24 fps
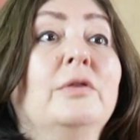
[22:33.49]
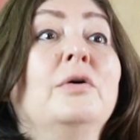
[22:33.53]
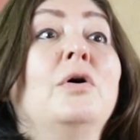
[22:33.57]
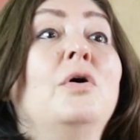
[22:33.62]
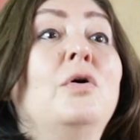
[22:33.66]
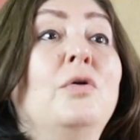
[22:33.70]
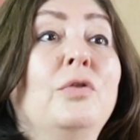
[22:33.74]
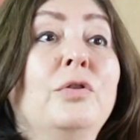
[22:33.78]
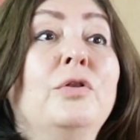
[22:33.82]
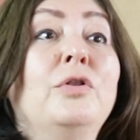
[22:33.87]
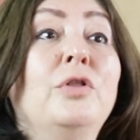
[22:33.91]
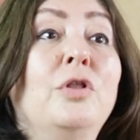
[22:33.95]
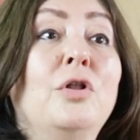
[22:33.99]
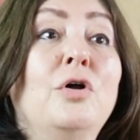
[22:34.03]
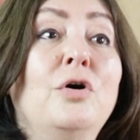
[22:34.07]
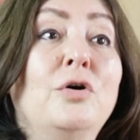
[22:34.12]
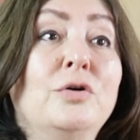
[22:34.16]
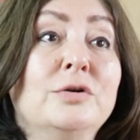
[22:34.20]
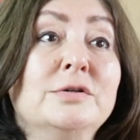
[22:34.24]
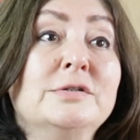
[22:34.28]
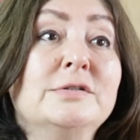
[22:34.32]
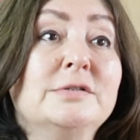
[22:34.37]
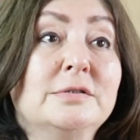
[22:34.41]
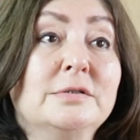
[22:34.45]
all the
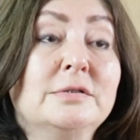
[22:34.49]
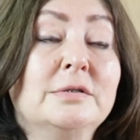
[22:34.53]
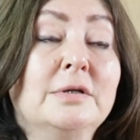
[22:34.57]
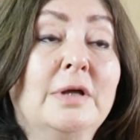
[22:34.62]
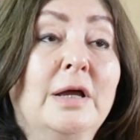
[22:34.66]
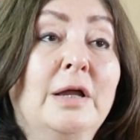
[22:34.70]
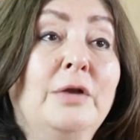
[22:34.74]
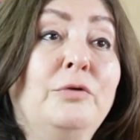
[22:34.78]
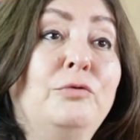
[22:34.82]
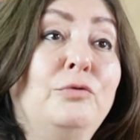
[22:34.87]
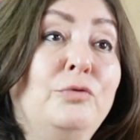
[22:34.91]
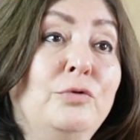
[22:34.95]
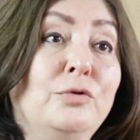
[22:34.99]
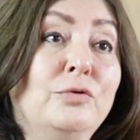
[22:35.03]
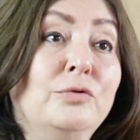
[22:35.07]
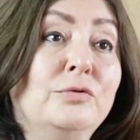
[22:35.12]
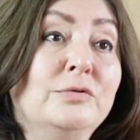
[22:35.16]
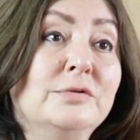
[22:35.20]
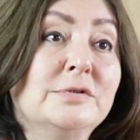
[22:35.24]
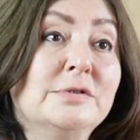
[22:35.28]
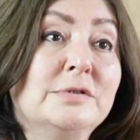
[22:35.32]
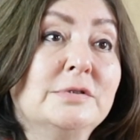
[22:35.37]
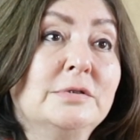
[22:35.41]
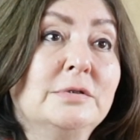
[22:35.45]
laws and
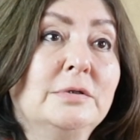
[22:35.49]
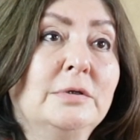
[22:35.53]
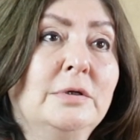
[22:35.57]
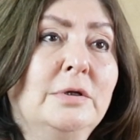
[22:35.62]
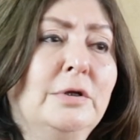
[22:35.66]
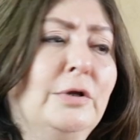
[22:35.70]
rules,